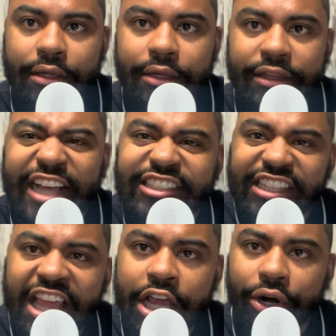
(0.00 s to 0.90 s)
That's a
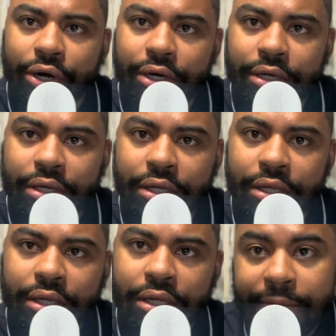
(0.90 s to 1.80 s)
leader.
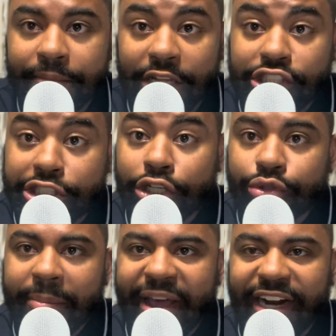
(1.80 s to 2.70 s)

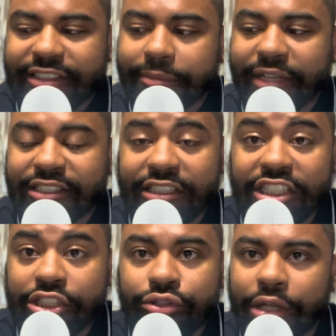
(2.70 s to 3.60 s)
Children may not sometimes
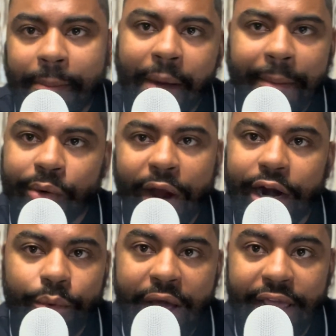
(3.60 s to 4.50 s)
listen to their mama right
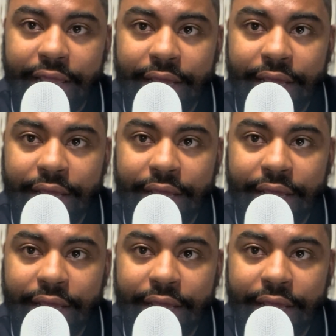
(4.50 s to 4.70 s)
away.